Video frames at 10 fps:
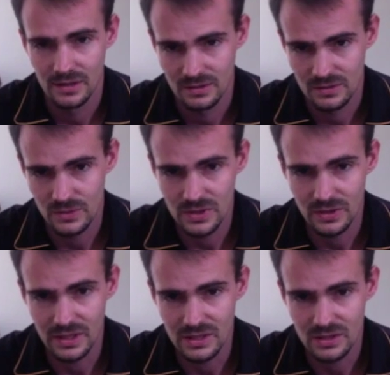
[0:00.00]
switch your
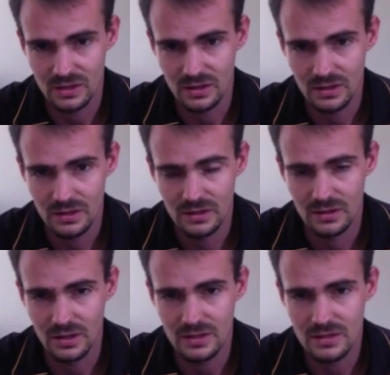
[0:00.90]
ignition on,
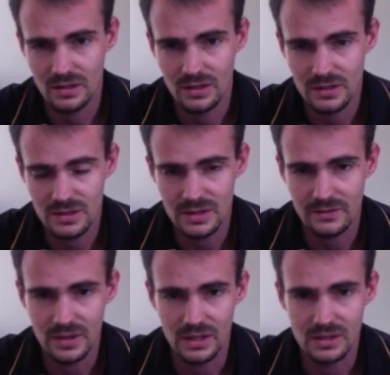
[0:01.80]
don't start it, just
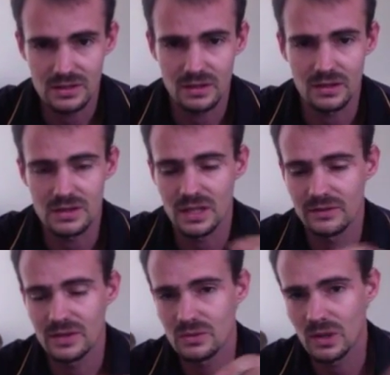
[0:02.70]
have the ignition on, check
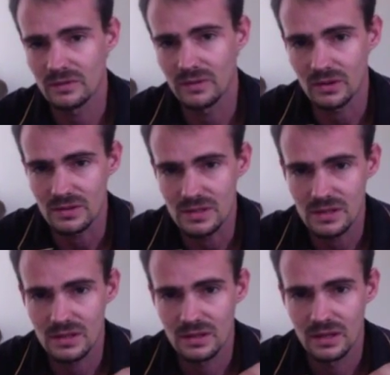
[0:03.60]
for 12 volts
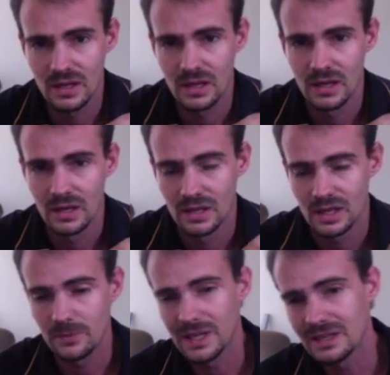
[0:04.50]

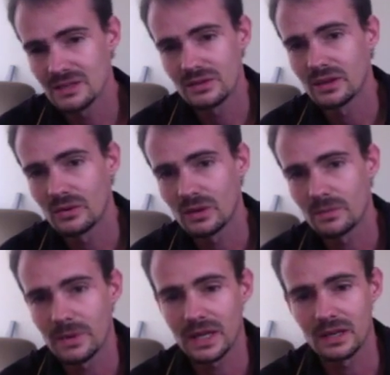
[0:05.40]
coming into the coil
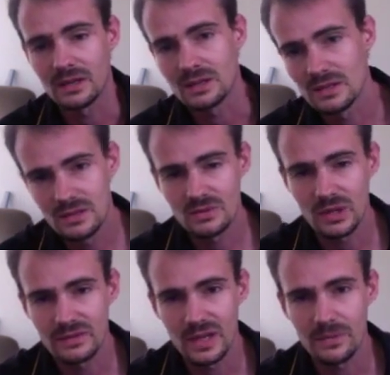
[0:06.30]
pack and
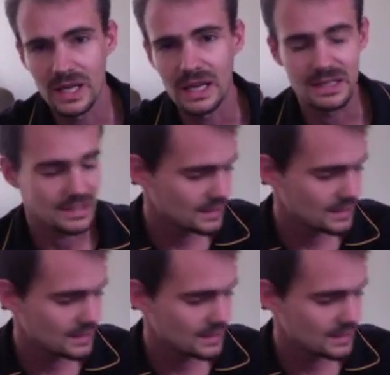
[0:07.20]
12 coming out.